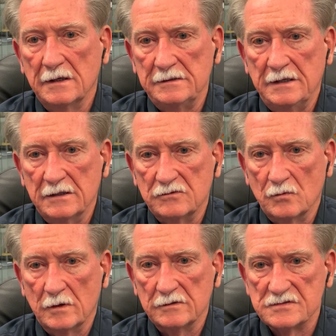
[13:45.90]
and get to
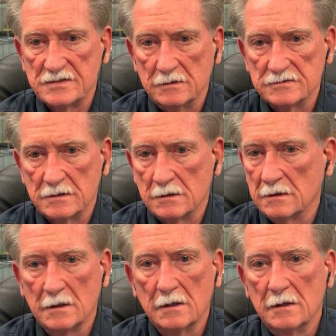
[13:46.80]
where the cells are.
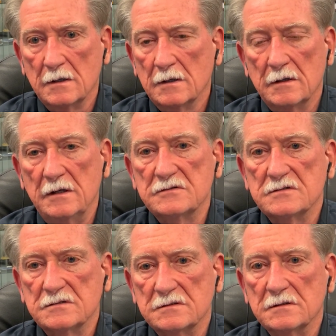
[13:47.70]

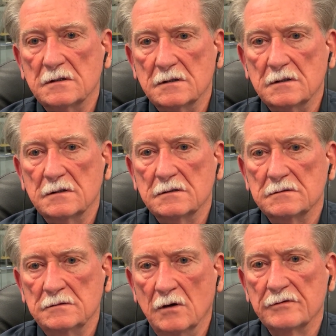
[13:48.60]
It's, uh,
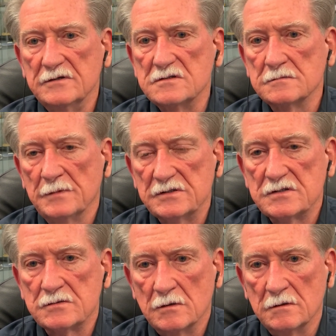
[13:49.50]
no, this is much
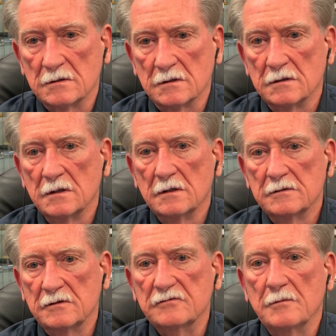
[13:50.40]
stronger.
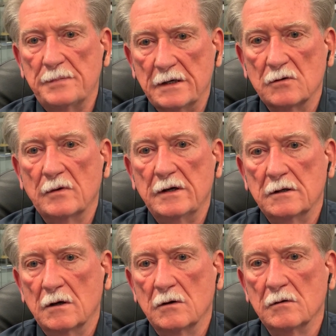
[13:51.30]
This is a better way to
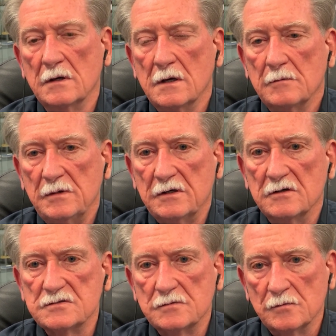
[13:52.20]
go
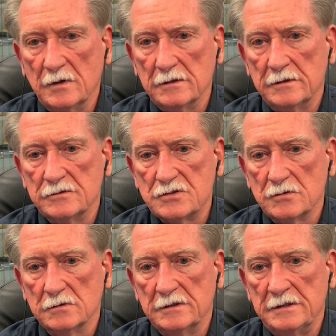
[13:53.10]
because really and
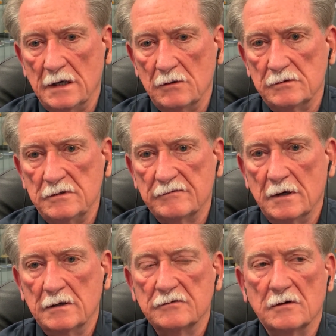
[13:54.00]
truly now what you've
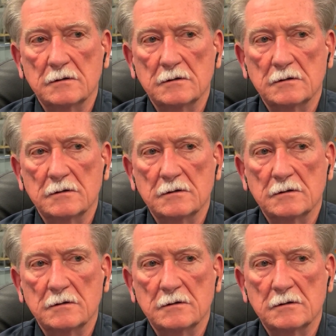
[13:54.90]
got is all